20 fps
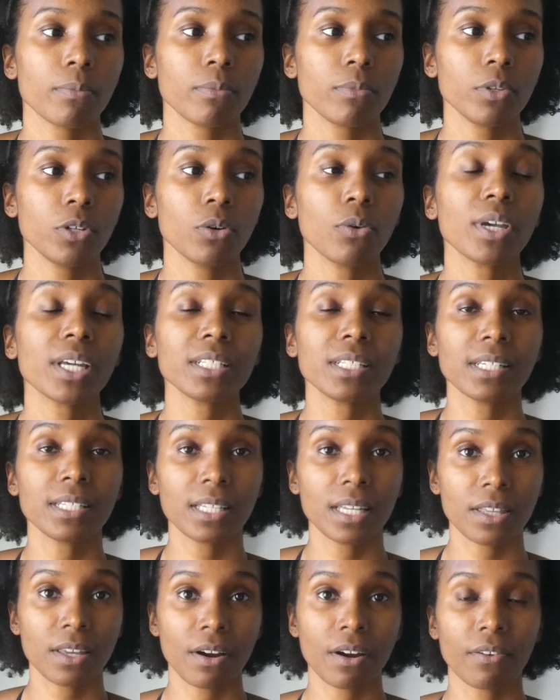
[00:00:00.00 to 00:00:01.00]
You'll get to
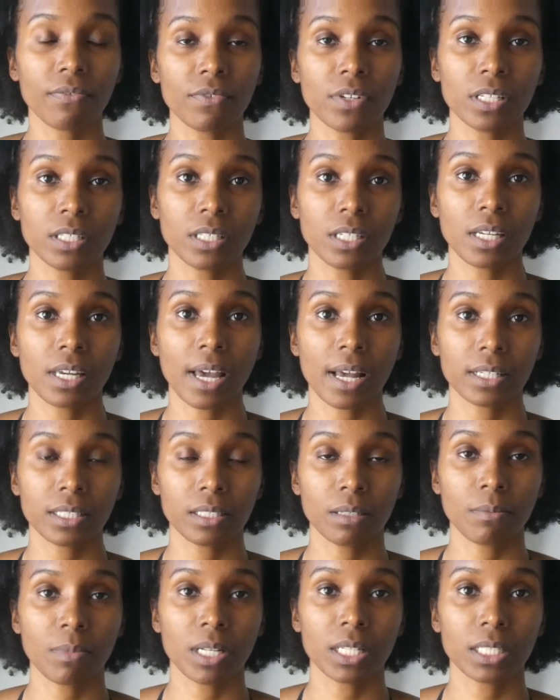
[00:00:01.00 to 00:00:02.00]
see their ethnicity
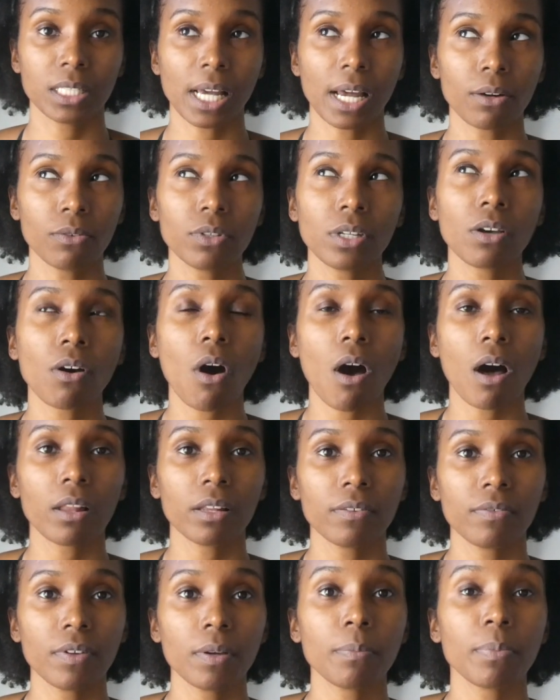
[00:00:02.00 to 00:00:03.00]
estimates. I don't think all
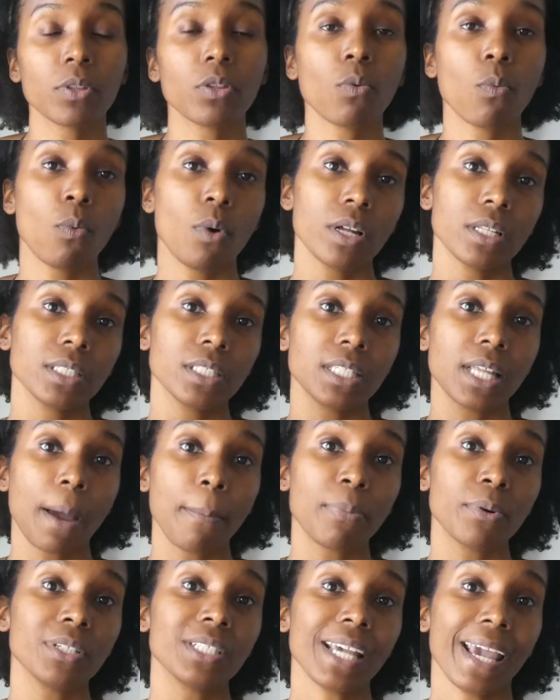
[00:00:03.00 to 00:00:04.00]
of it, but the ones
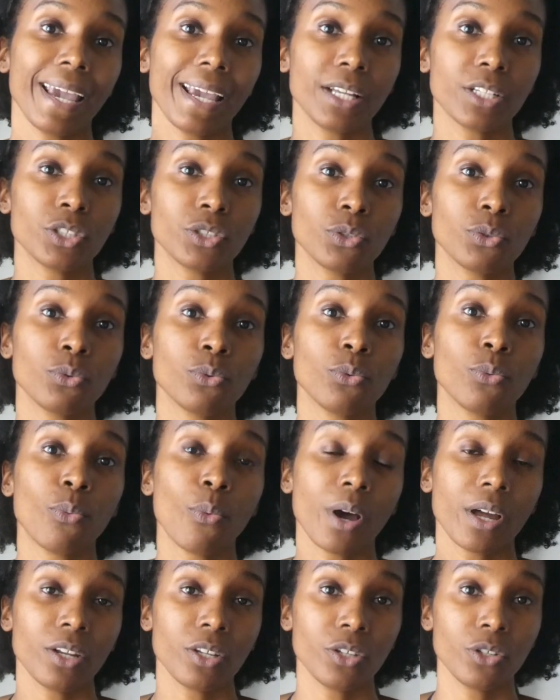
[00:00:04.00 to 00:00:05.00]
that pertain to
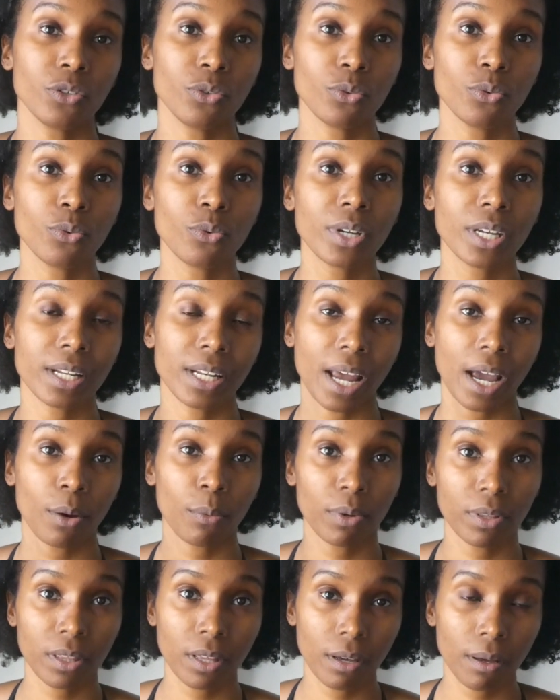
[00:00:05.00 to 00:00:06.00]
what you connect
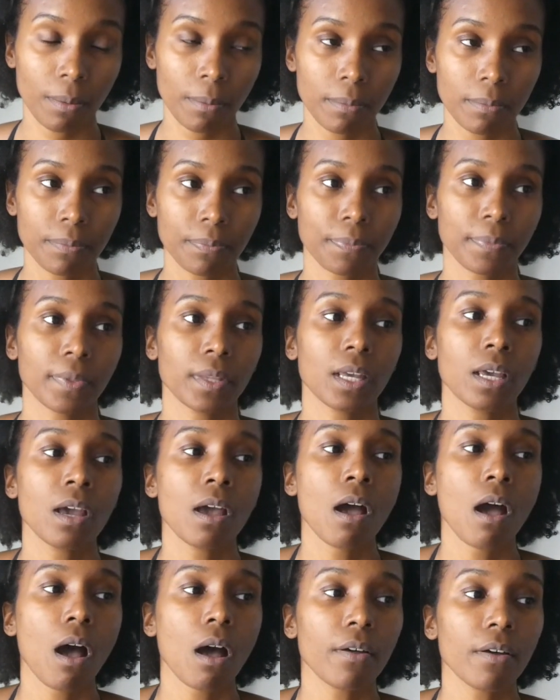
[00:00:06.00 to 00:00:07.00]
with them.
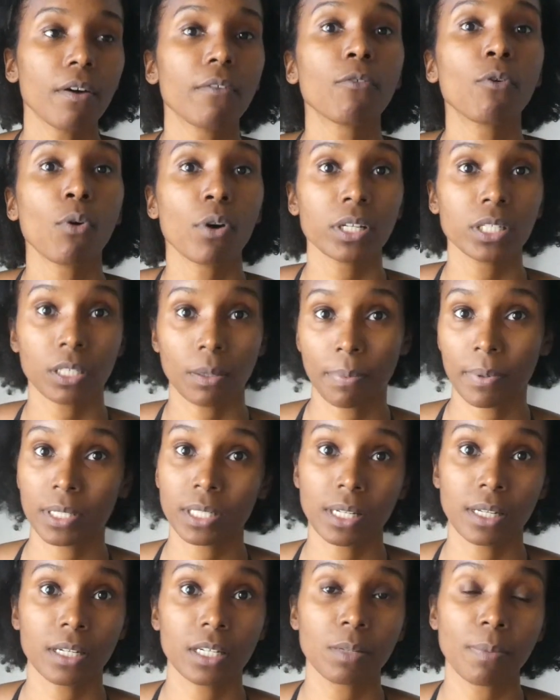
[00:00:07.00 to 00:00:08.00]
Of course, their
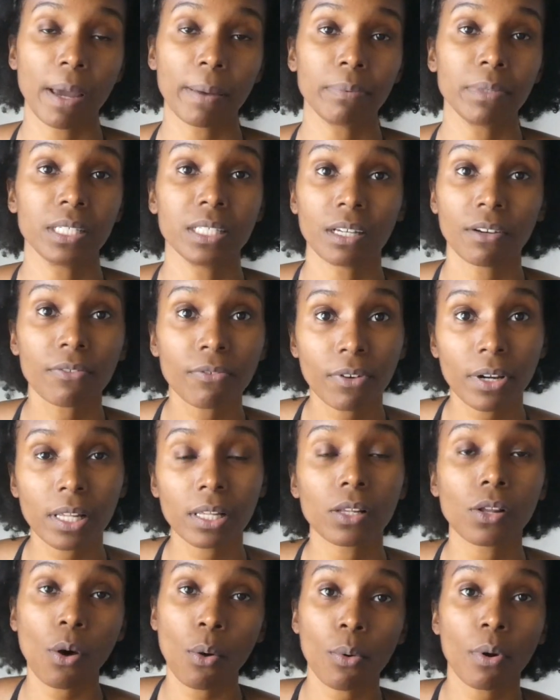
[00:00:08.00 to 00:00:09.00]
percentage might be
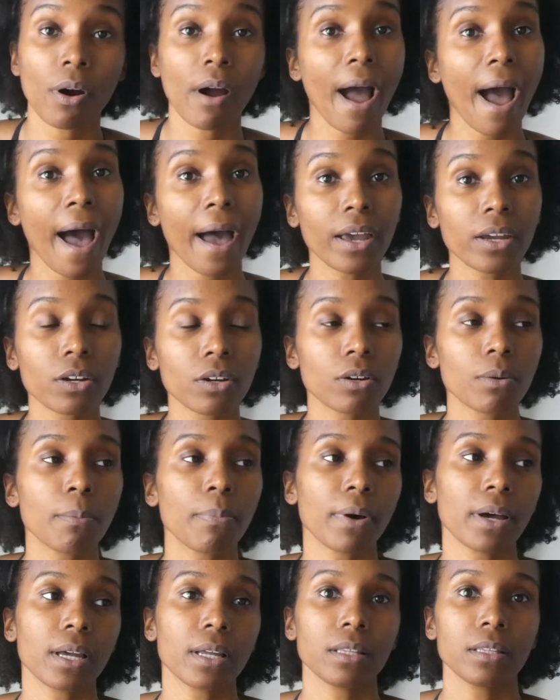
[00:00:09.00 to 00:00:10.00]
different, lower or higher,
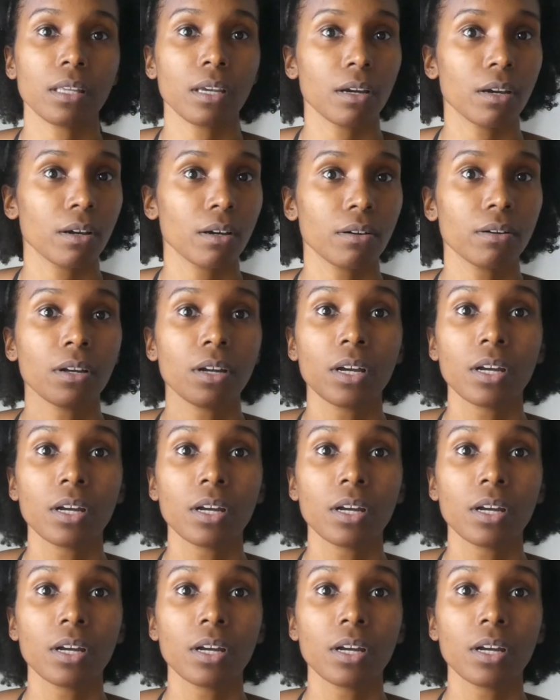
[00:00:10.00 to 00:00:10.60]
but their